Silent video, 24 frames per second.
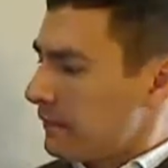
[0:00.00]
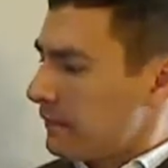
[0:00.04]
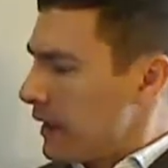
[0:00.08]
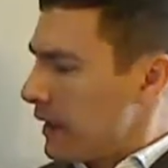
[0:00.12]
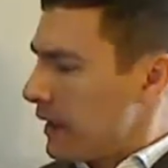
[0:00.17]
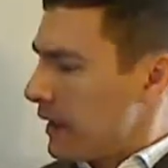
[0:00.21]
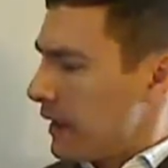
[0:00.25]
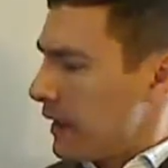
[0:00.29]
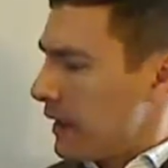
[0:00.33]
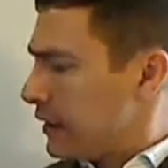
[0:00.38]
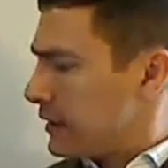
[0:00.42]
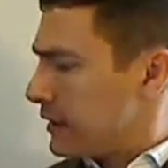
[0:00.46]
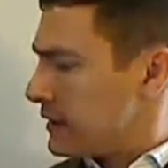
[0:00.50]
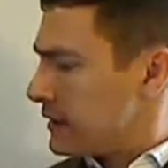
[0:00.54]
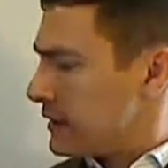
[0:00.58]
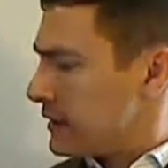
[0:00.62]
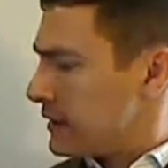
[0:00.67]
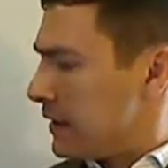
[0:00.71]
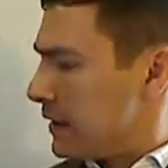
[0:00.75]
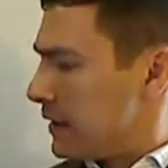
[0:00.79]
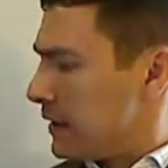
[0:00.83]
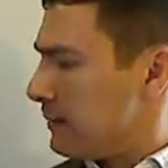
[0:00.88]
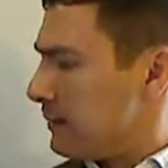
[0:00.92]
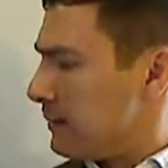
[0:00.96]
But
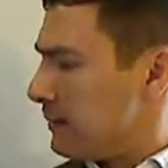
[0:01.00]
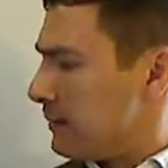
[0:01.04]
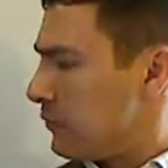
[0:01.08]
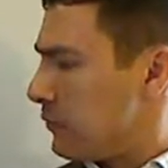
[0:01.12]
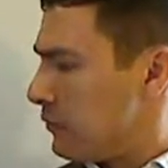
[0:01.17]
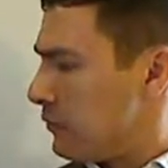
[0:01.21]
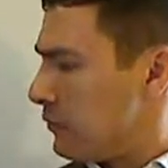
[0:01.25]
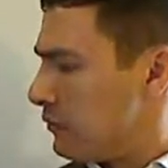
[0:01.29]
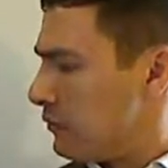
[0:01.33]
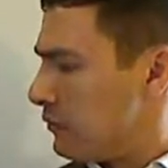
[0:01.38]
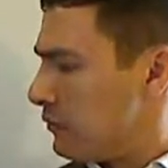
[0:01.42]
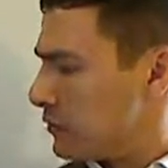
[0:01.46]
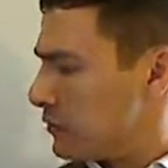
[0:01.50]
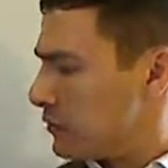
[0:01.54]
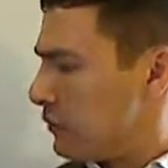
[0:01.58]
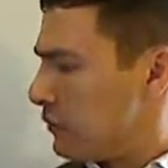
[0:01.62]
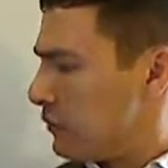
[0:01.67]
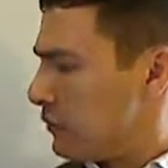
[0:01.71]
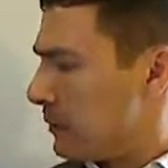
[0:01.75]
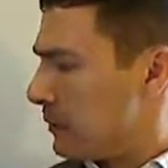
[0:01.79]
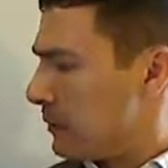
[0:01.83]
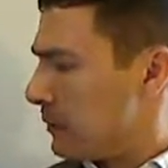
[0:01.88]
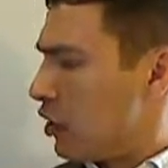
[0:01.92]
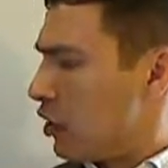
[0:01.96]
so when
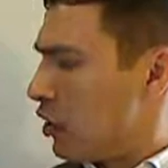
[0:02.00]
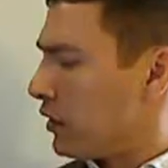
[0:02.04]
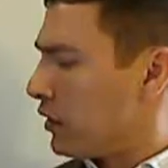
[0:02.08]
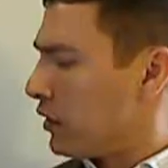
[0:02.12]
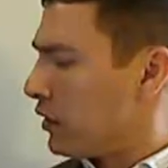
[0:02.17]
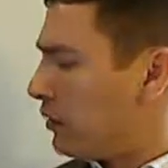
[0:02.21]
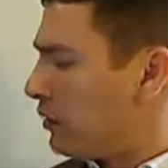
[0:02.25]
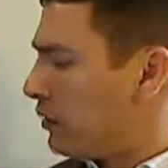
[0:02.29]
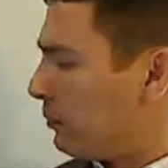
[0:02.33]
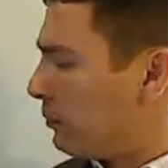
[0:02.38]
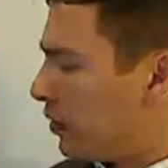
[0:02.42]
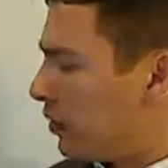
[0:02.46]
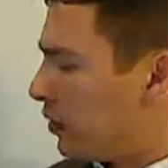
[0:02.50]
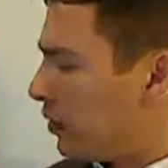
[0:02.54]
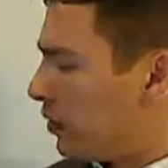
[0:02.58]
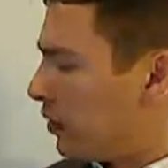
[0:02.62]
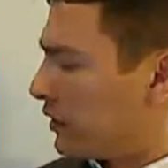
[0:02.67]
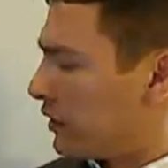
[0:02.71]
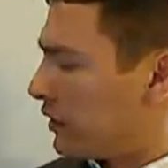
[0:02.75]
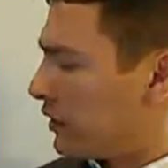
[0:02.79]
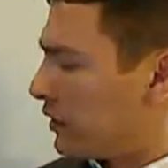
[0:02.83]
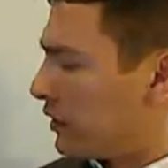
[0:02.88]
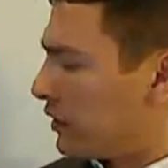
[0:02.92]
I'm going through the book,